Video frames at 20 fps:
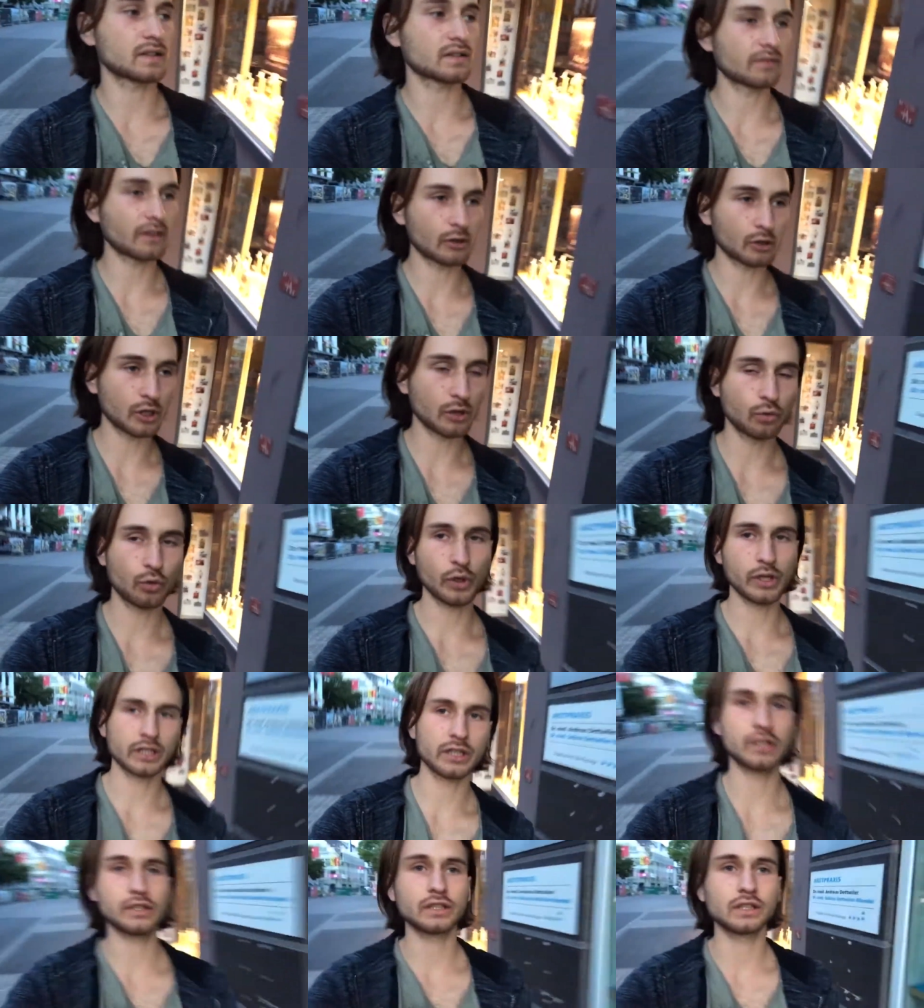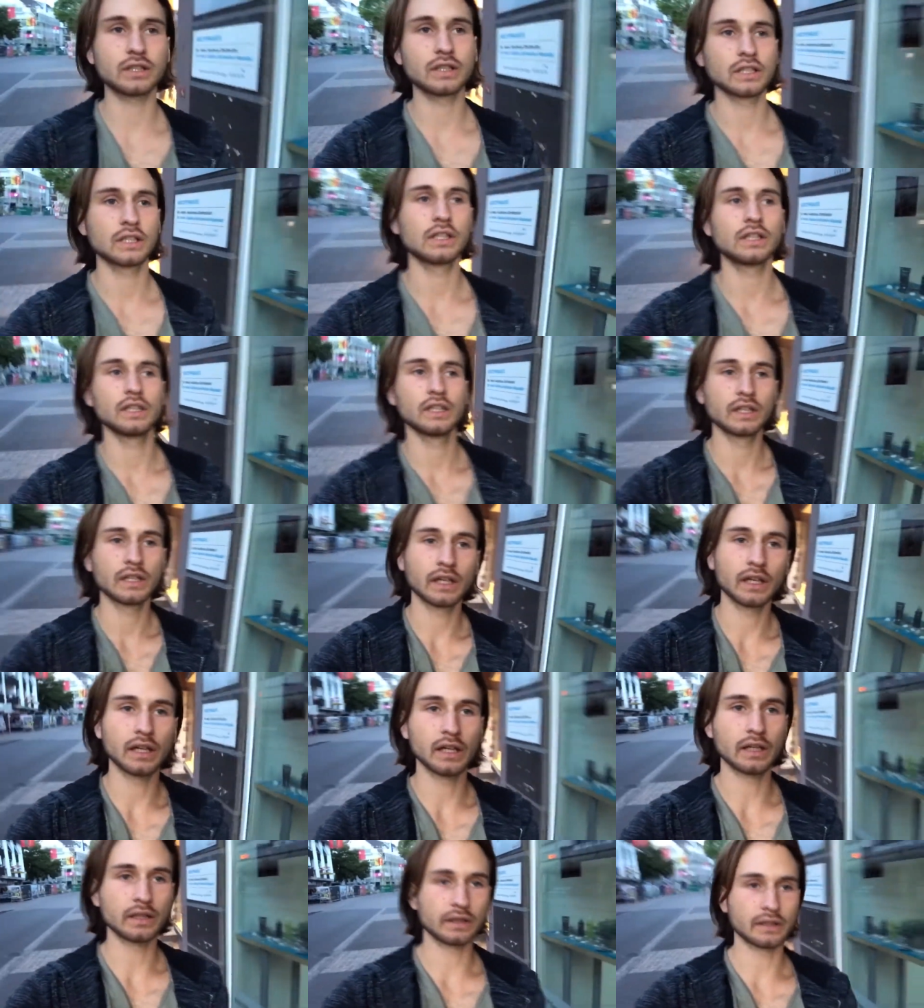it's very weird
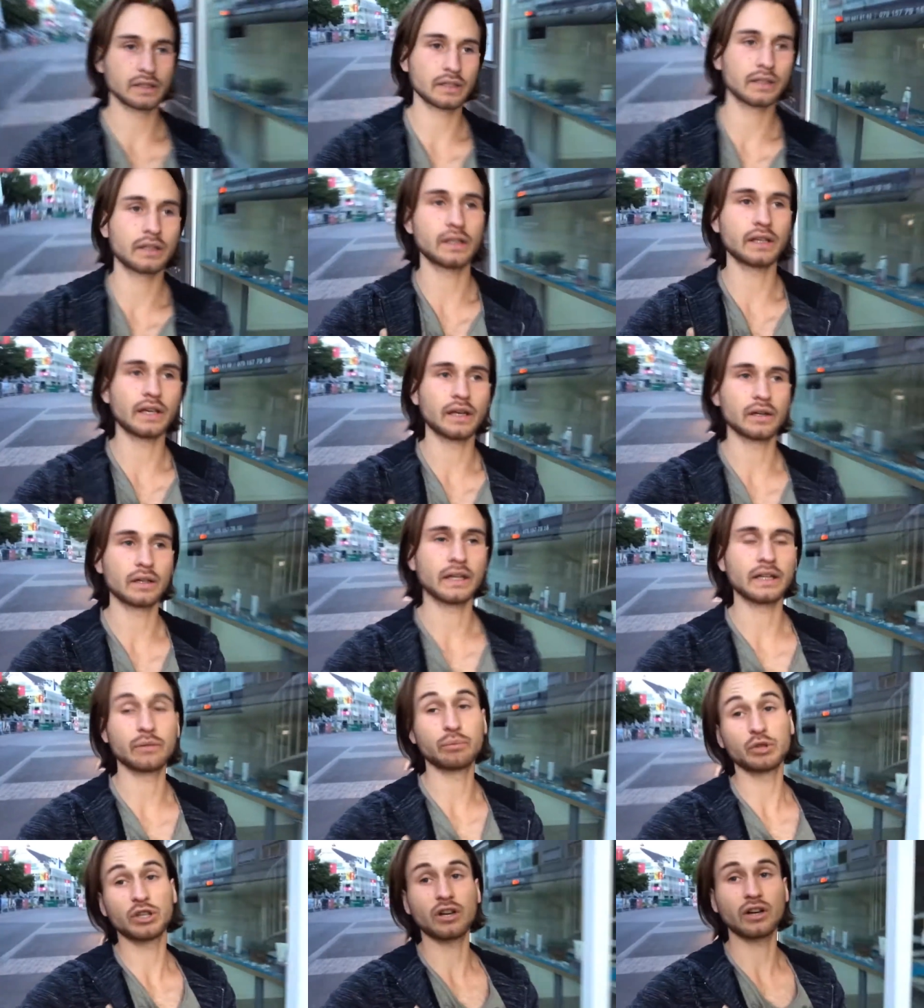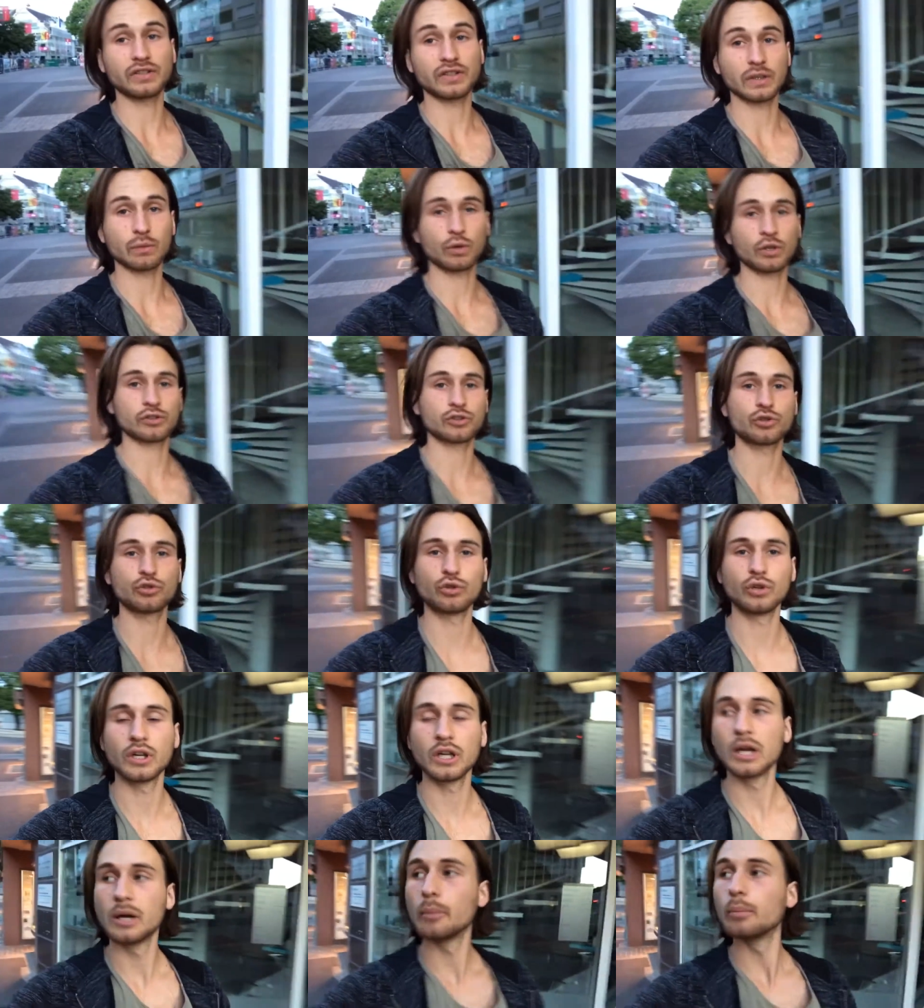and yeah and because I want to
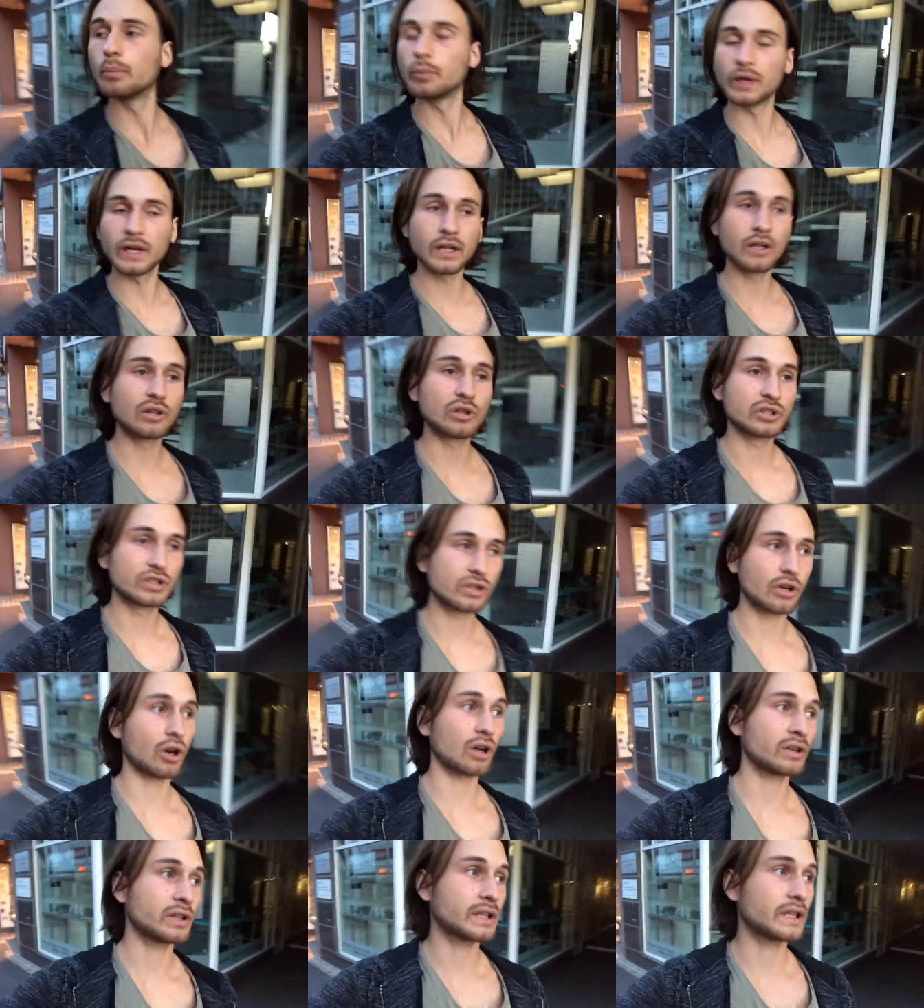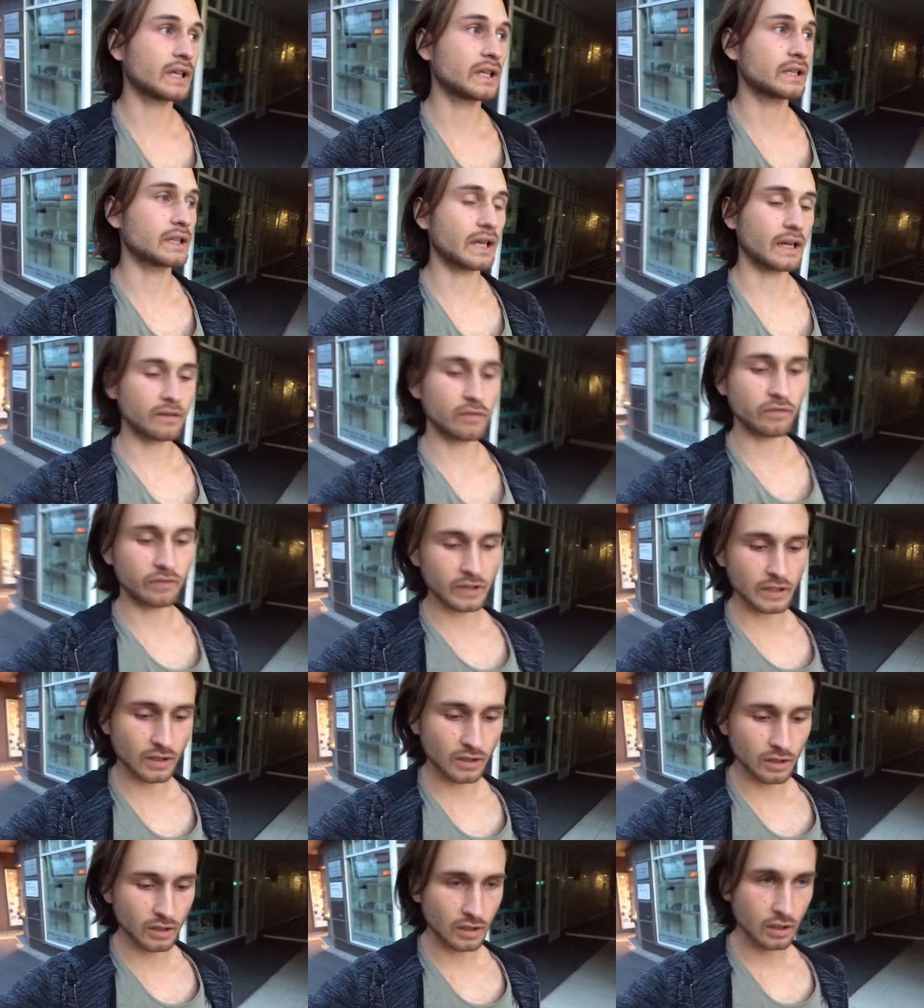bring good content I
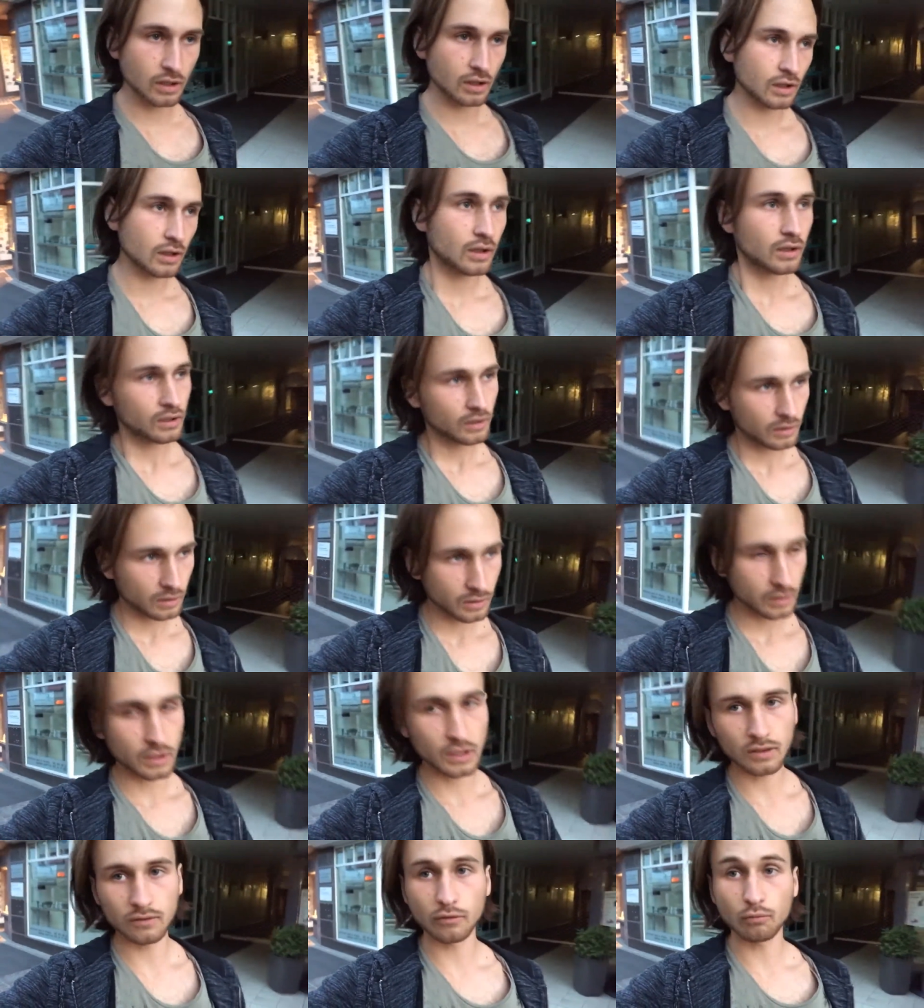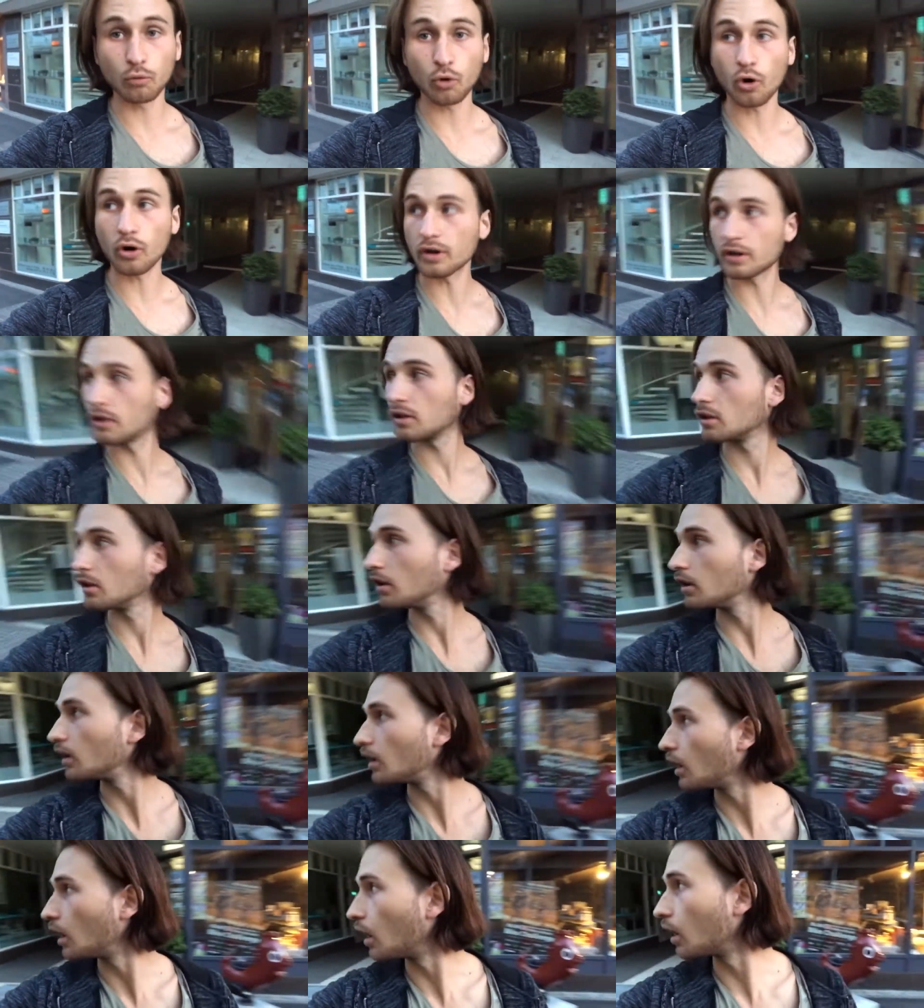feel even more
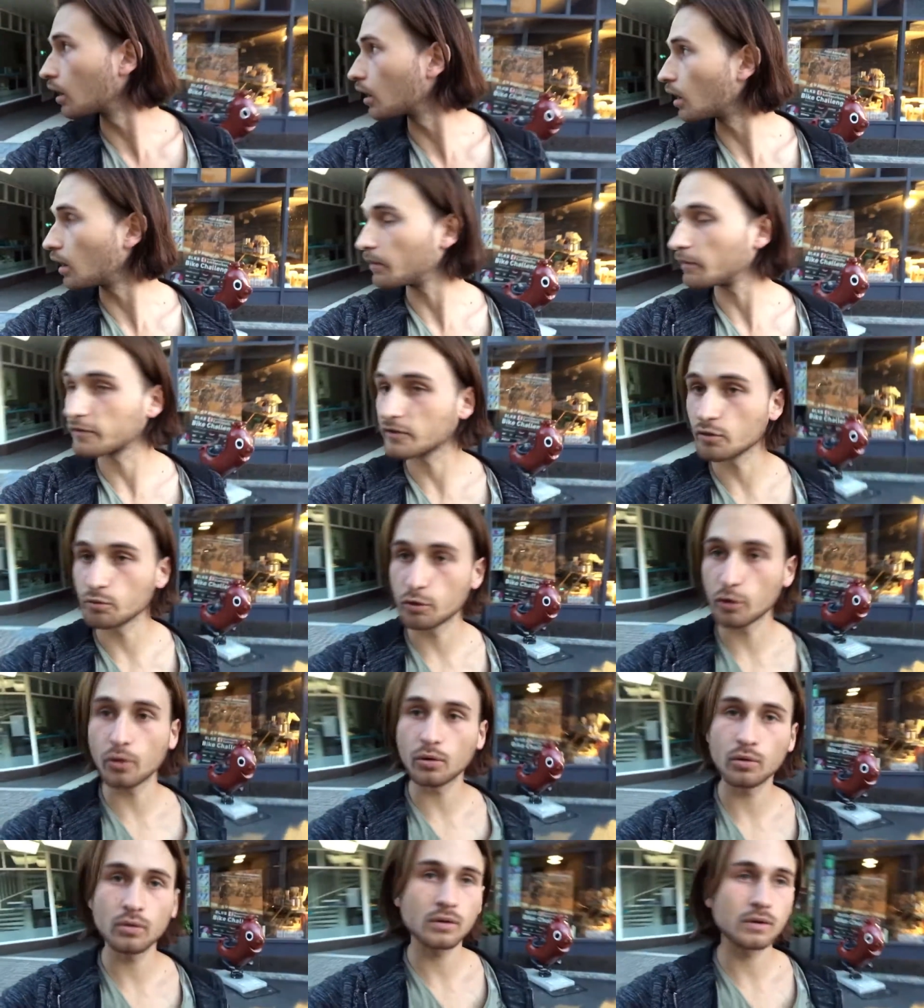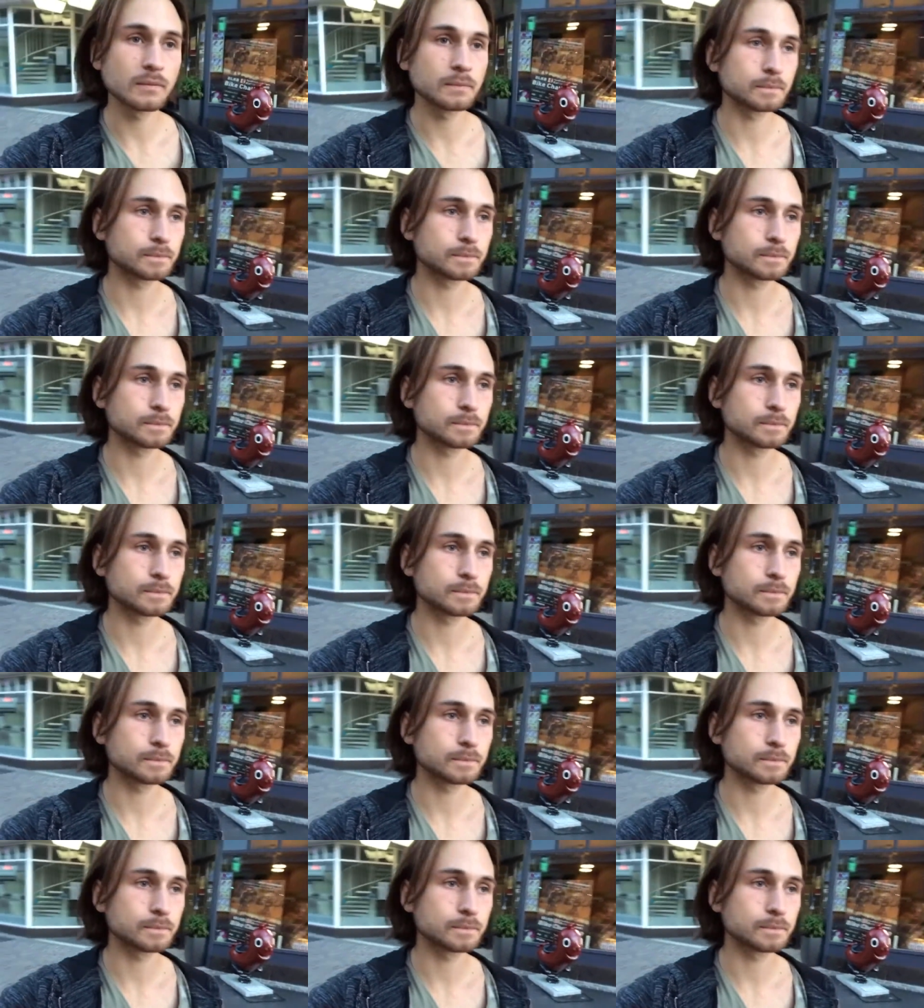uncomfortable